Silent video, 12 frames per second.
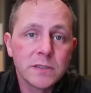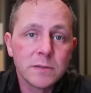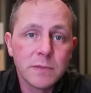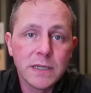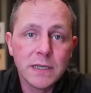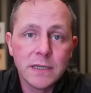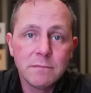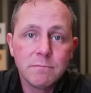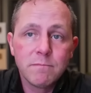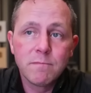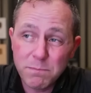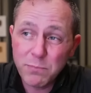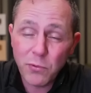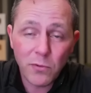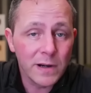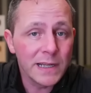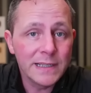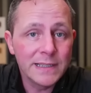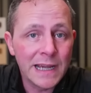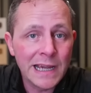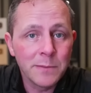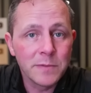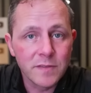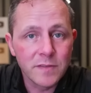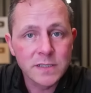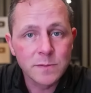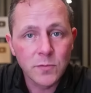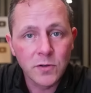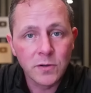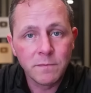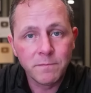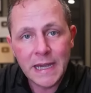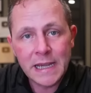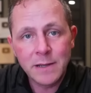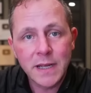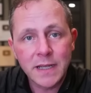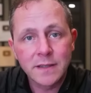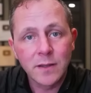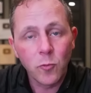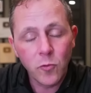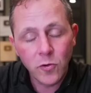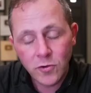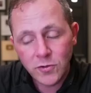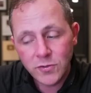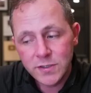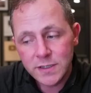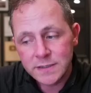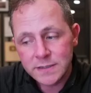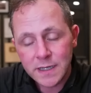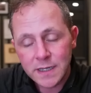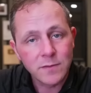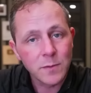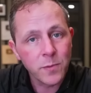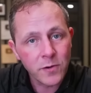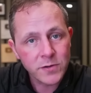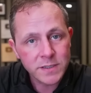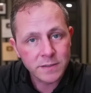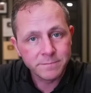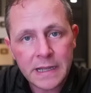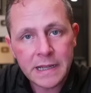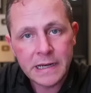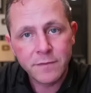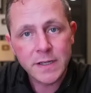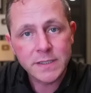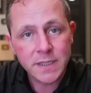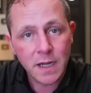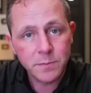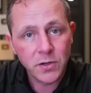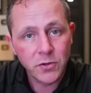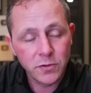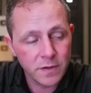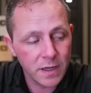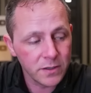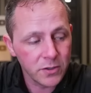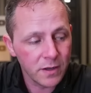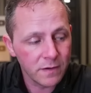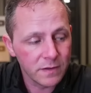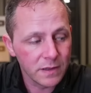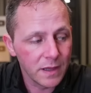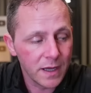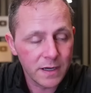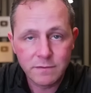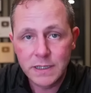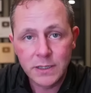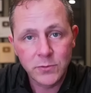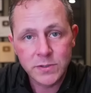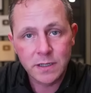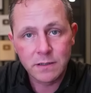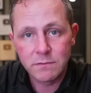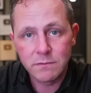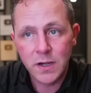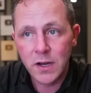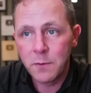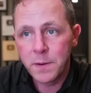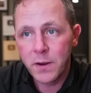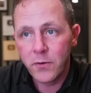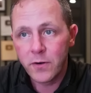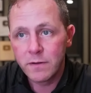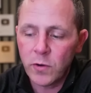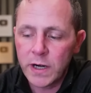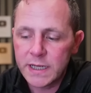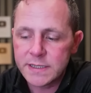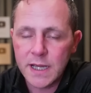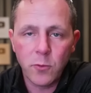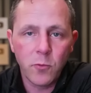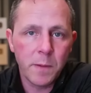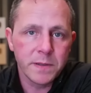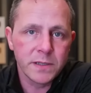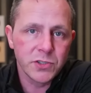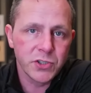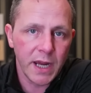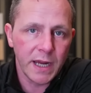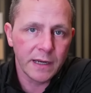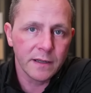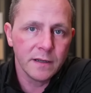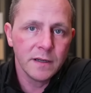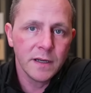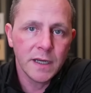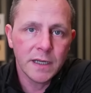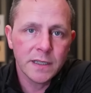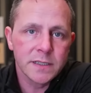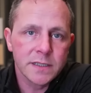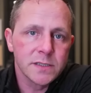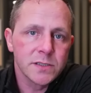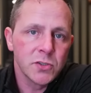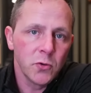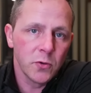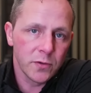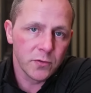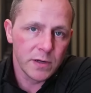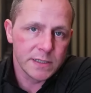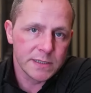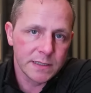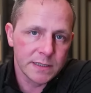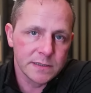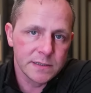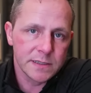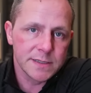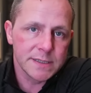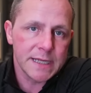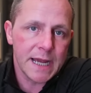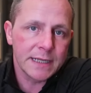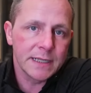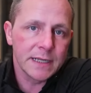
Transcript: to be pretty damn invisible, aimed at the world instead of a person. And if I stopped here, you'd have a lot of linguistic firepower. When I say weapon chain, this is 2 or 3 sentences stacked in